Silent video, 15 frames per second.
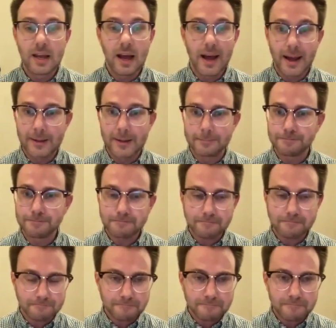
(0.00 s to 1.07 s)
and
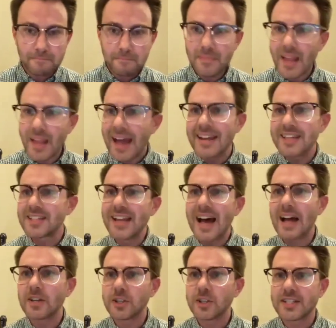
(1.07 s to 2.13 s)
it's
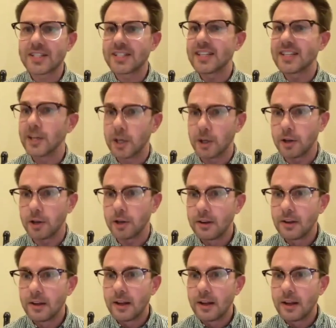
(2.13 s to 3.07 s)
not just singular.